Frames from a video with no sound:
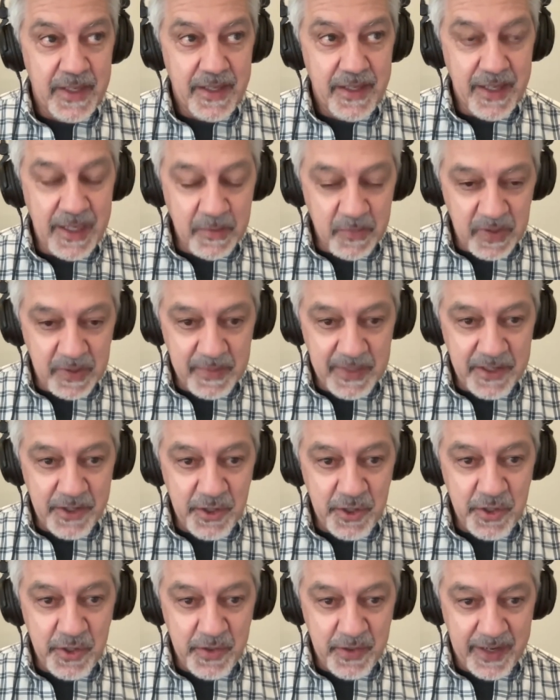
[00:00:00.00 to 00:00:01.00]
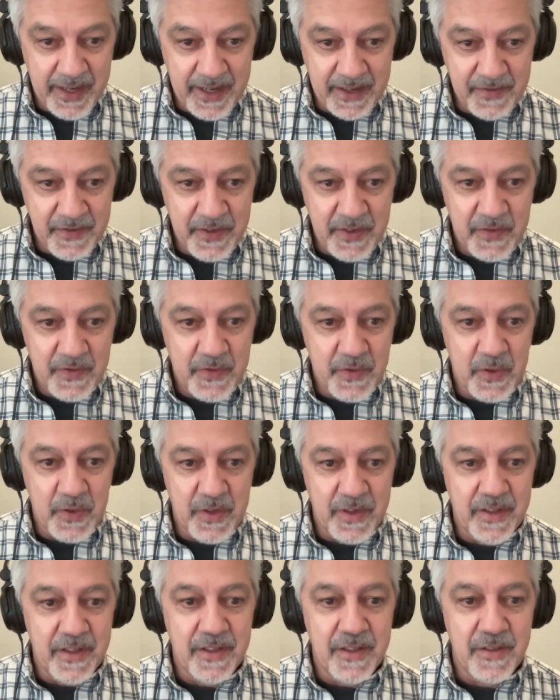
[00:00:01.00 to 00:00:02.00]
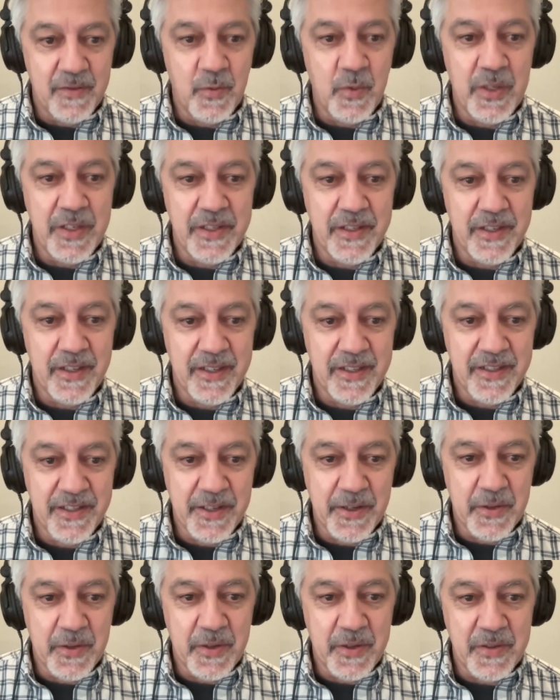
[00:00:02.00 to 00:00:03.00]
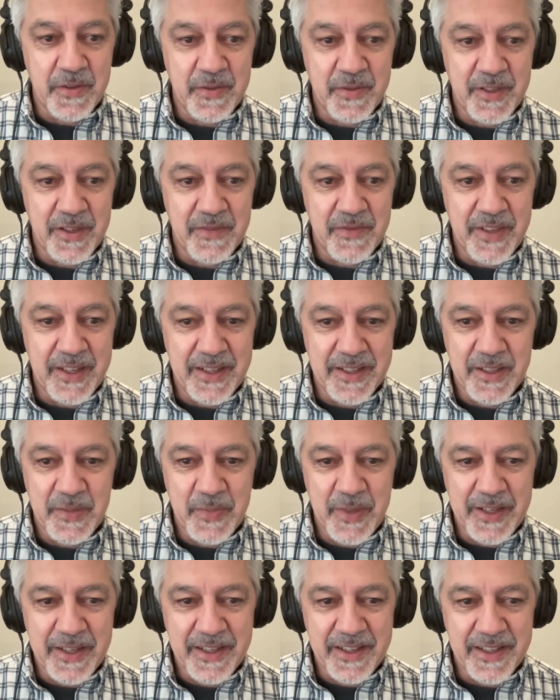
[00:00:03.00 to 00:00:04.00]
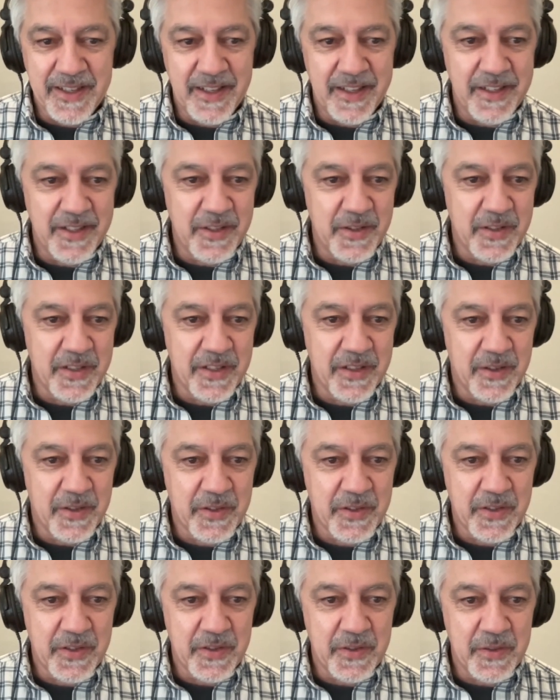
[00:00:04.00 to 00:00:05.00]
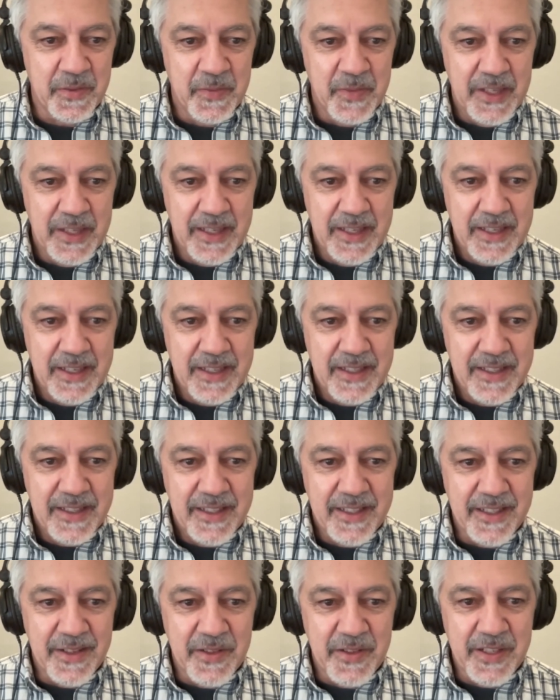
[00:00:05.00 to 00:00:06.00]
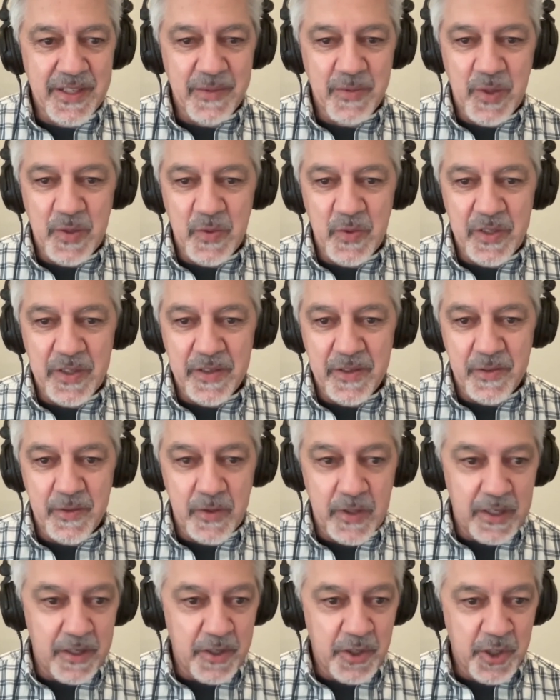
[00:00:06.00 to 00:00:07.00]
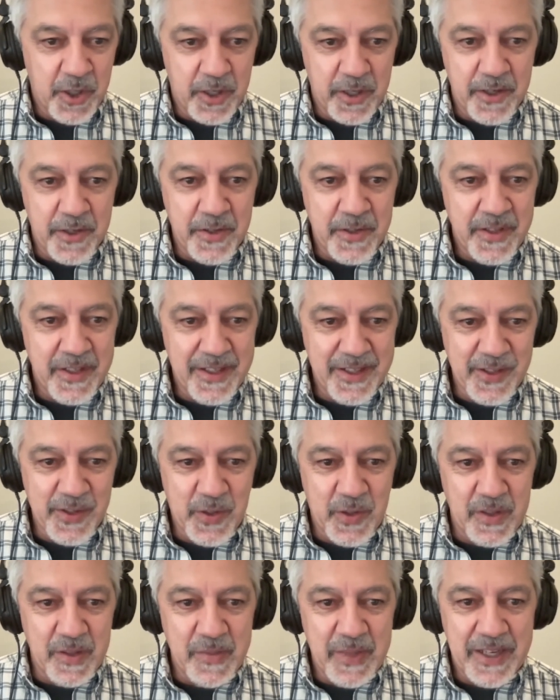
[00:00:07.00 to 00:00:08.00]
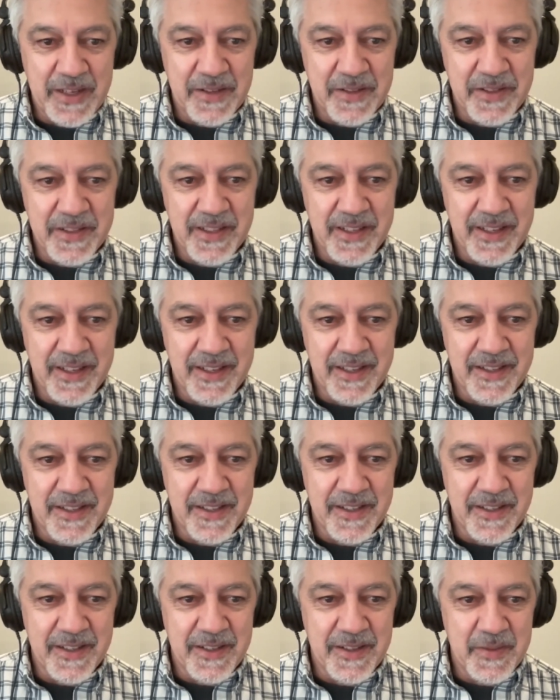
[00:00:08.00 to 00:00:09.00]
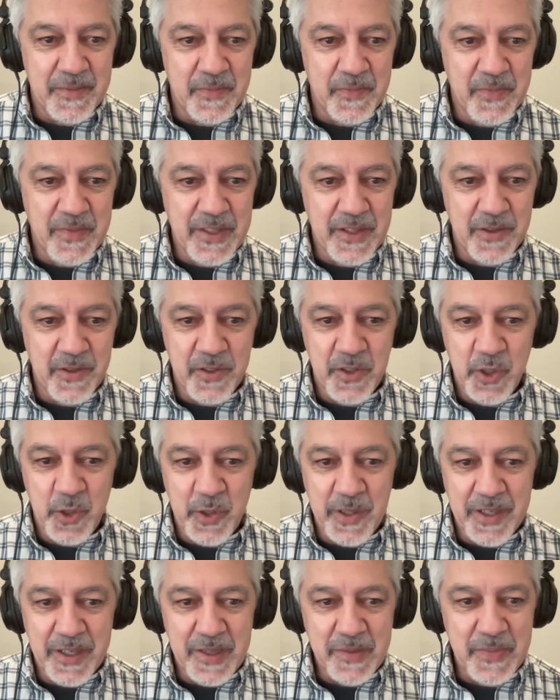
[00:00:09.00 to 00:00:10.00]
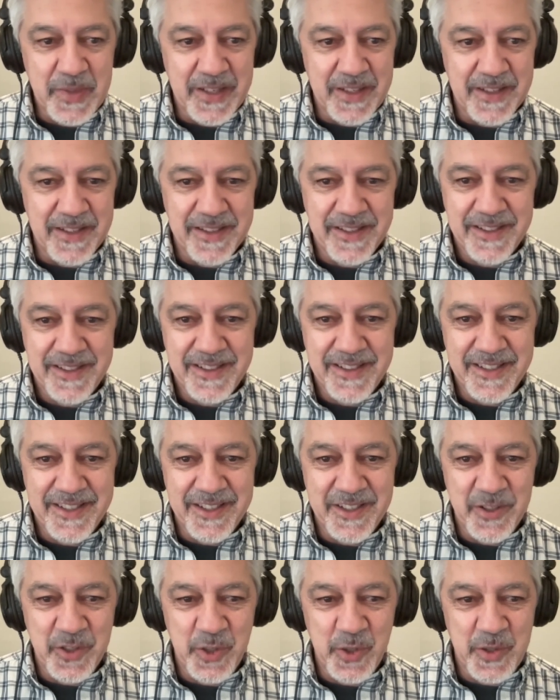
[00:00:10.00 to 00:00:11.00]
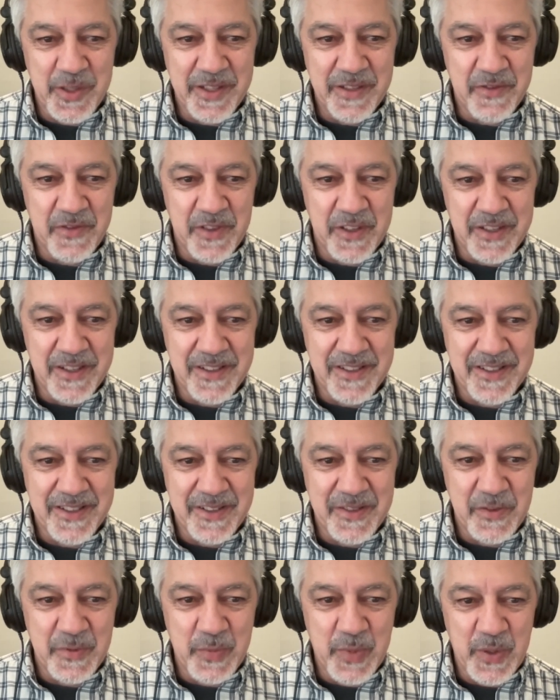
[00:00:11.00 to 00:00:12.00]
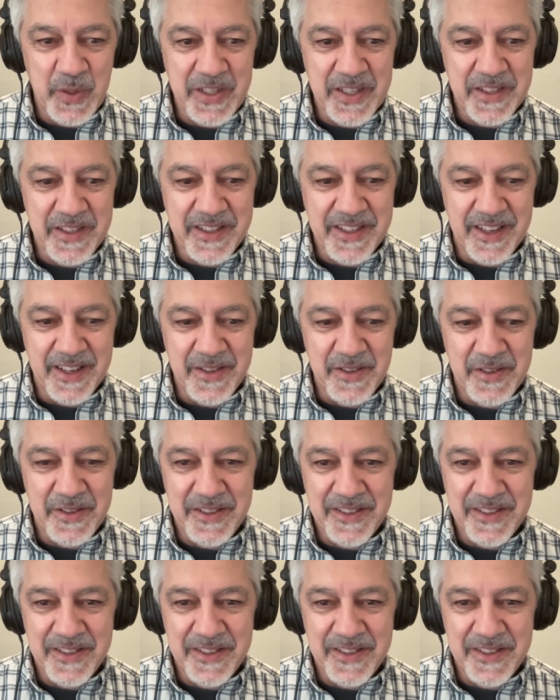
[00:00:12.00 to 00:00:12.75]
implementers draft for the 1.0 of that spec, and then you can also see what our charter is all about, and join up and join the fun of building a standard.